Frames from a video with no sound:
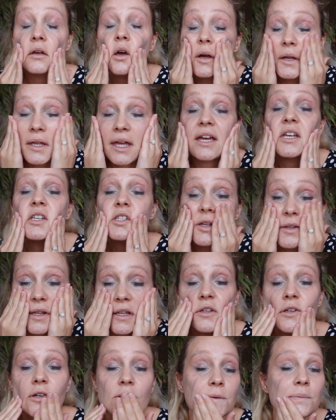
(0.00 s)
Okay, so
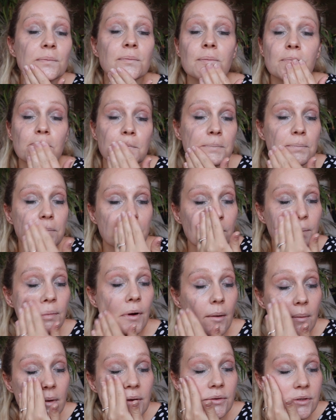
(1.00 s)
then you could
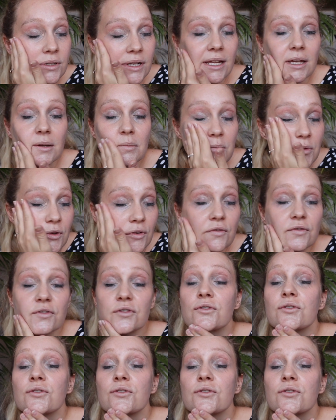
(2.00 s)
probably also like move